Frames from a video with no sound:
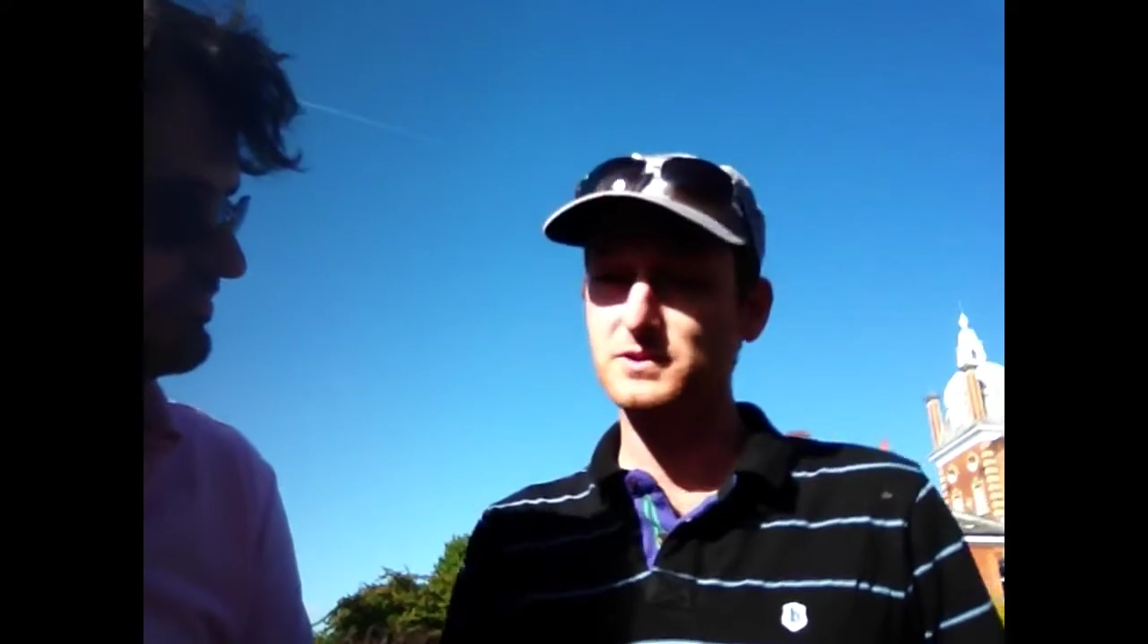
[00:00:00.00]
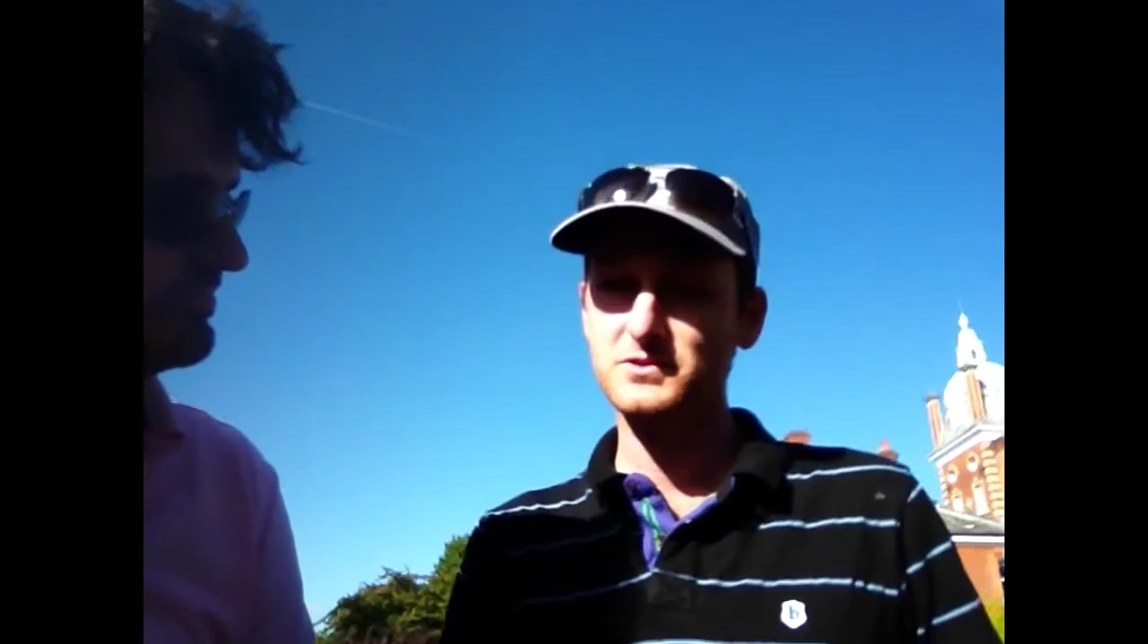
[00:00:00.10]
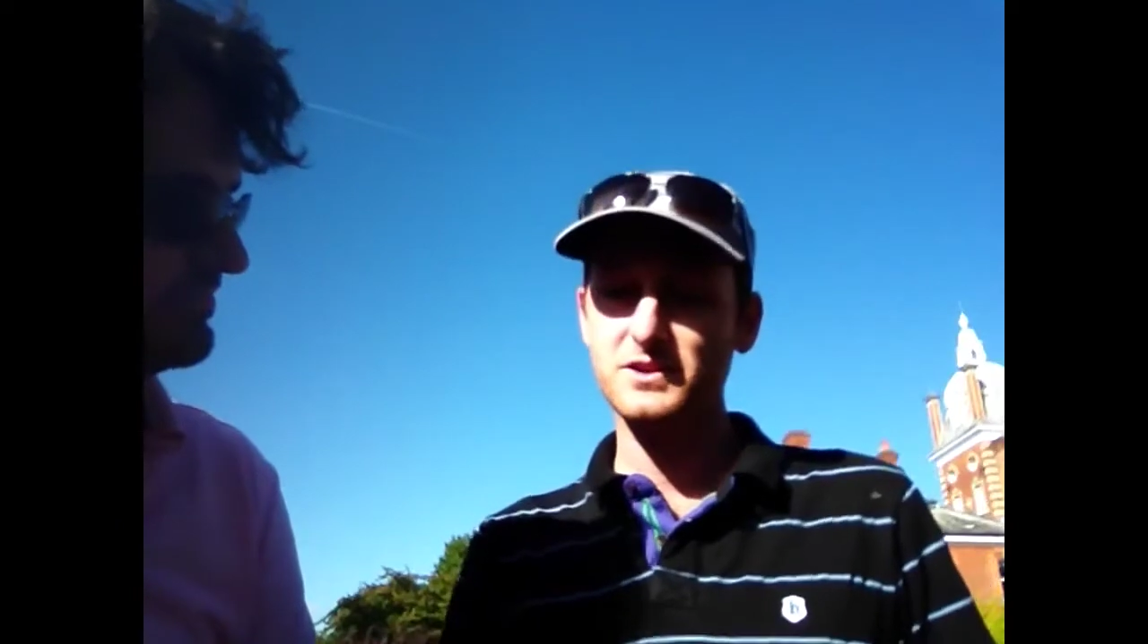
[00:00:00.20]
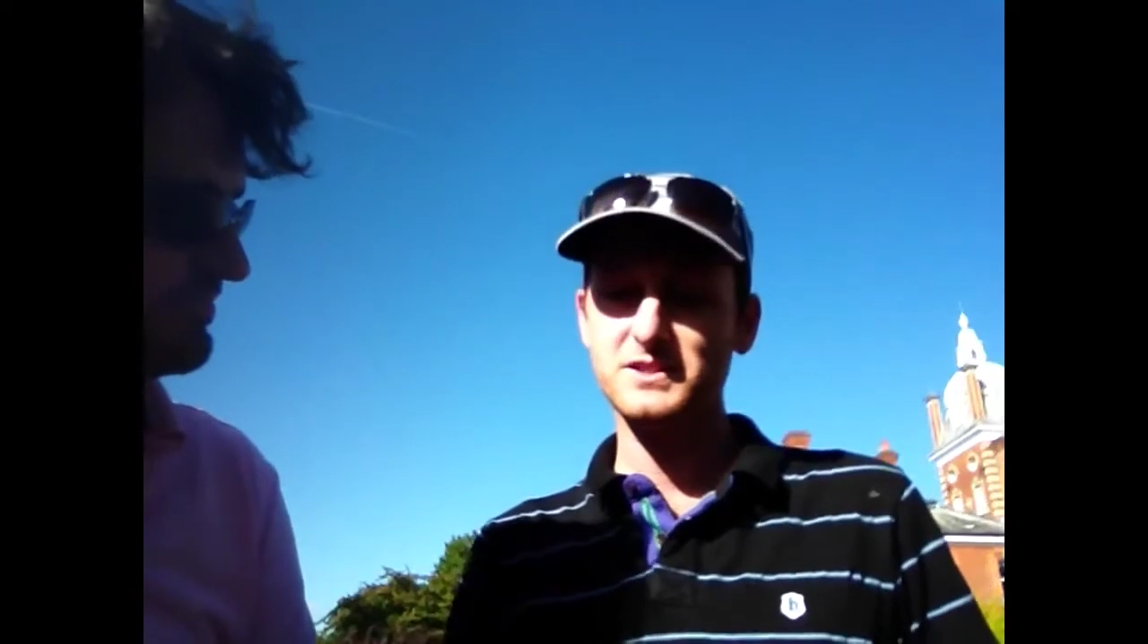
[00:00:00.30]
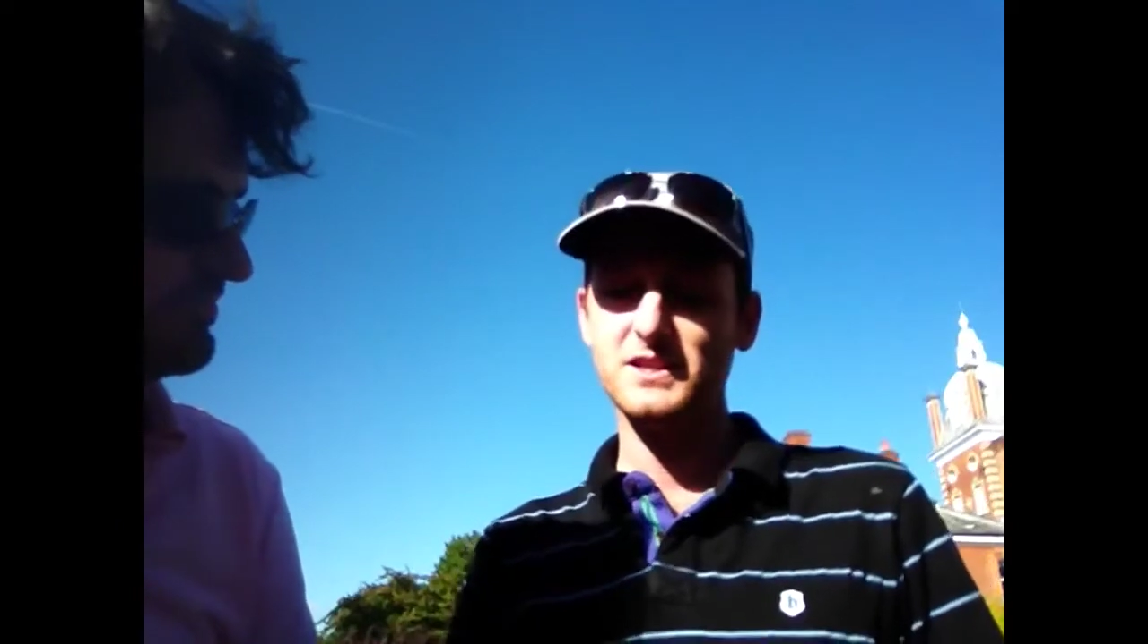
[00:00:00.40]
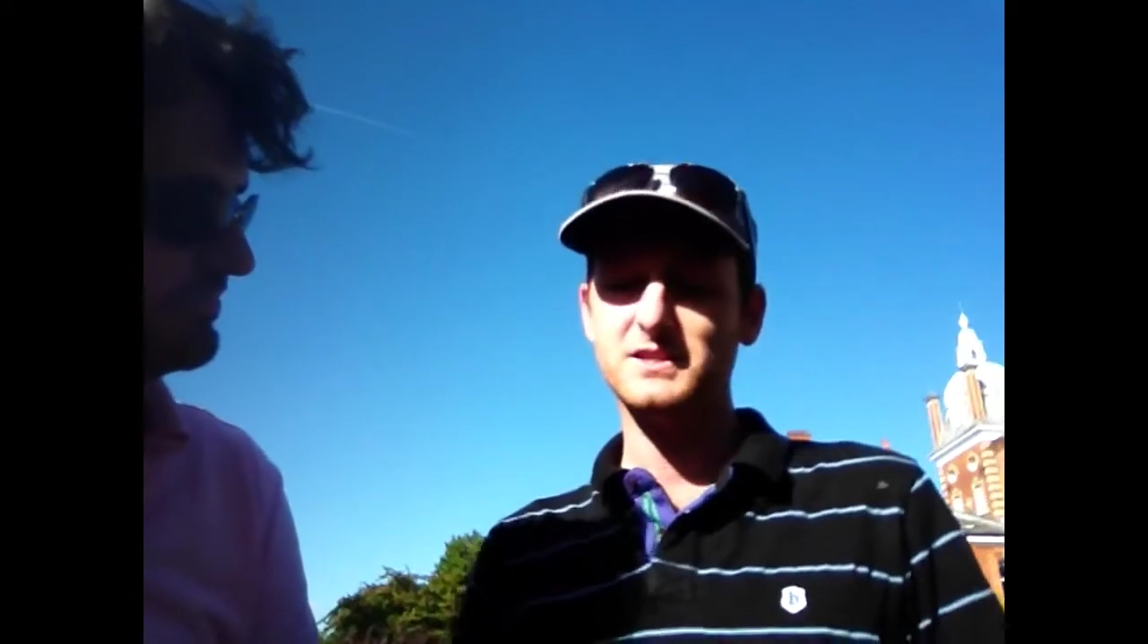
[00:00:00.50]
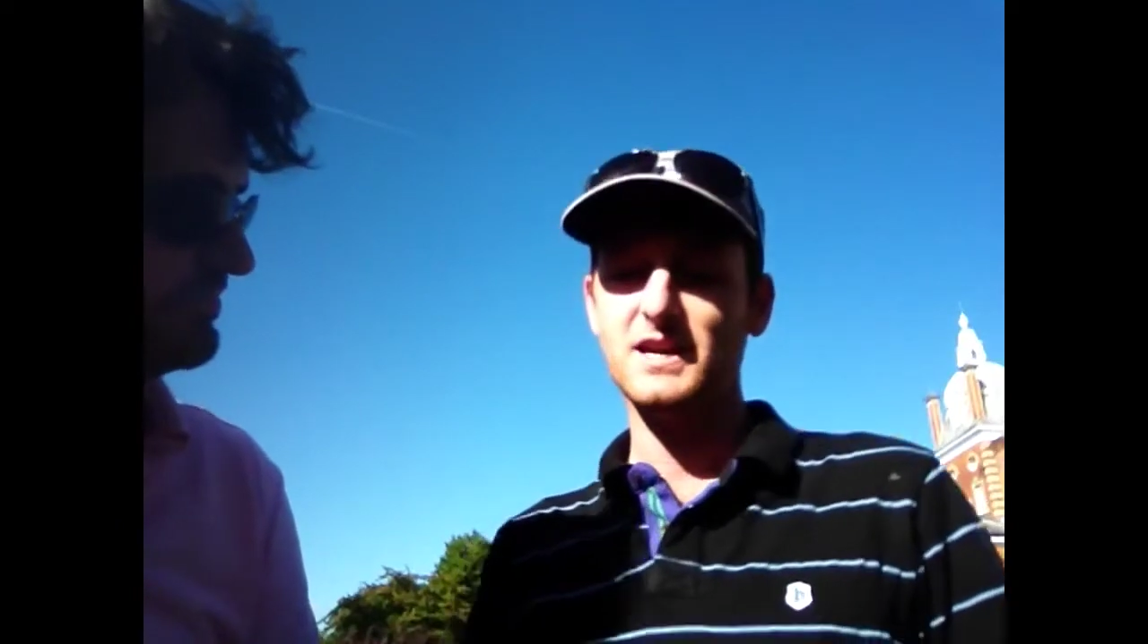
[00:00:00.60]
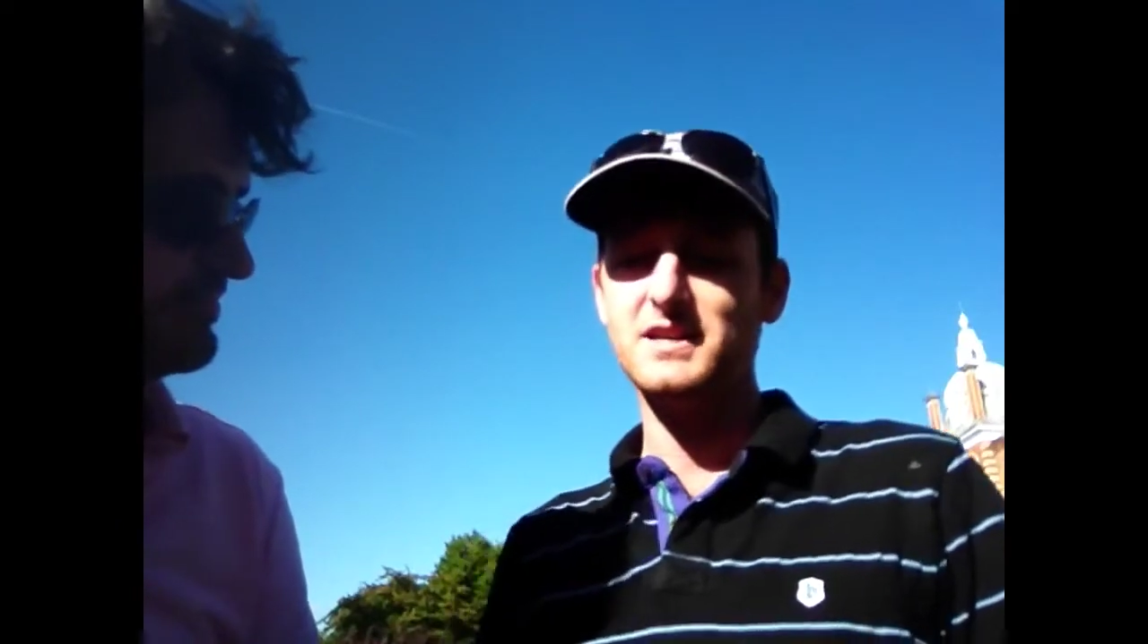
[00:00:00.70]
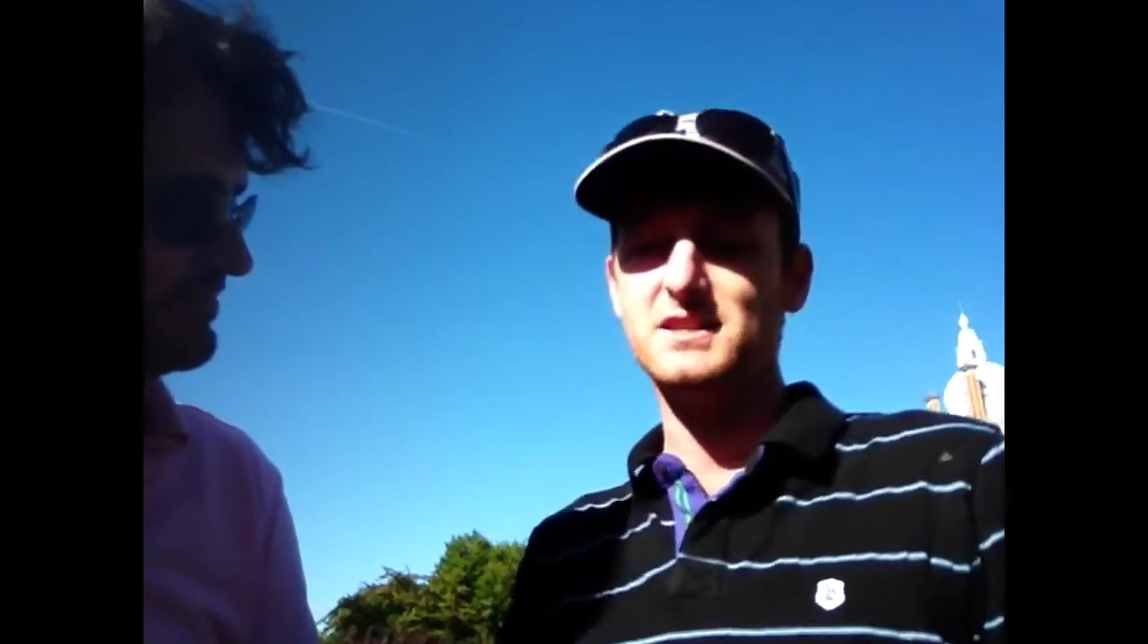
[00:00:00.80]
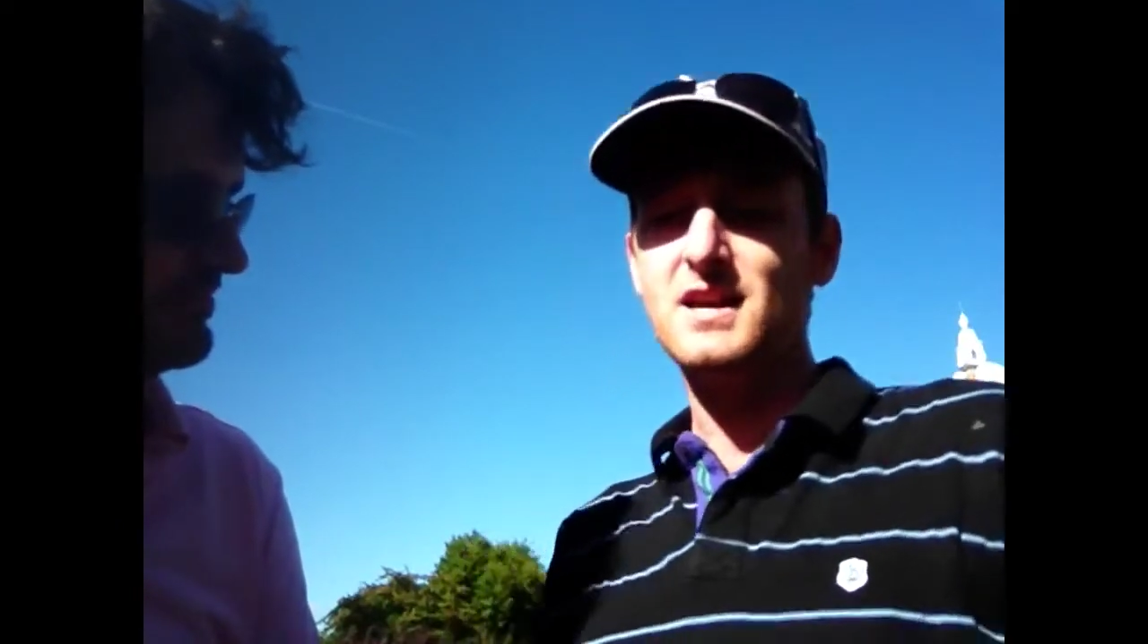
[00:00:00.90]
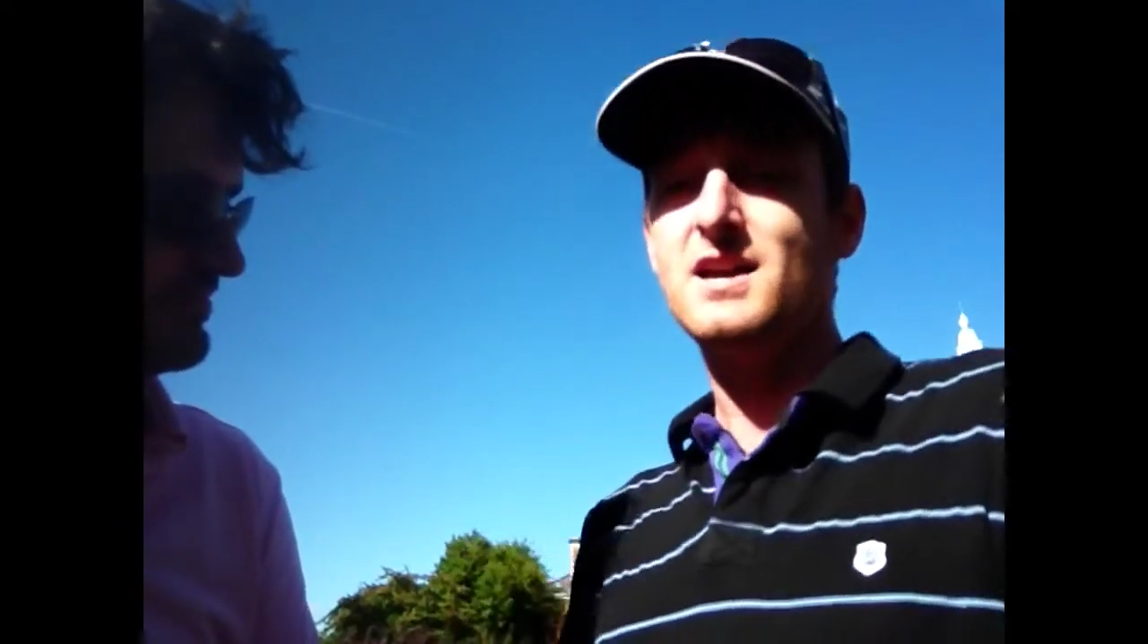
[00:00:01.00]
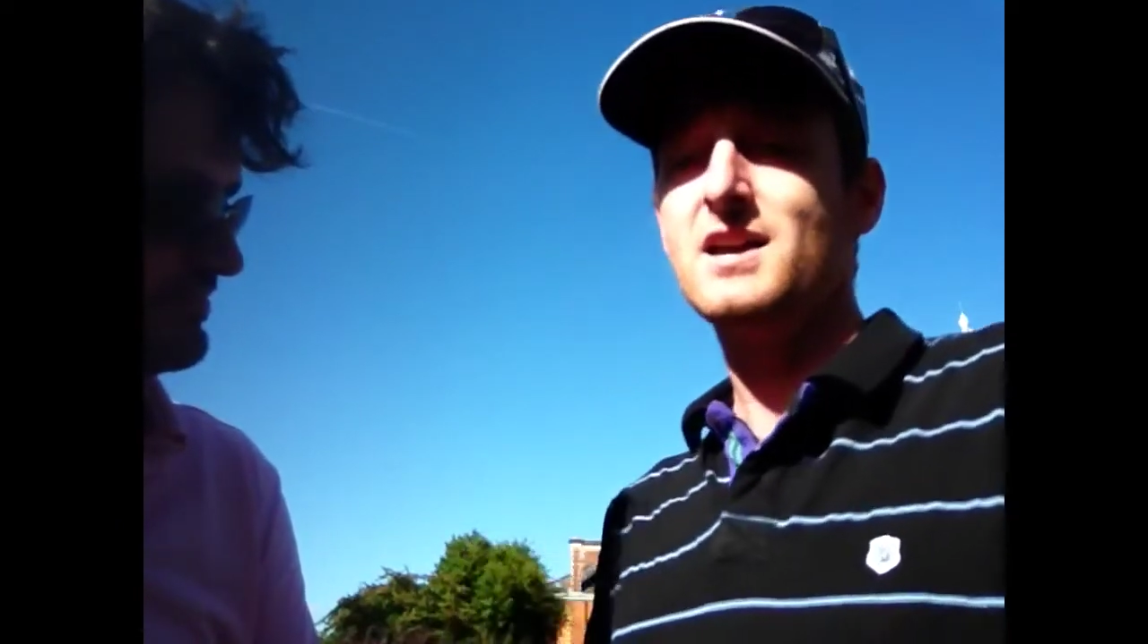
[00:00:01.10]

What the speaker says: injuries these days.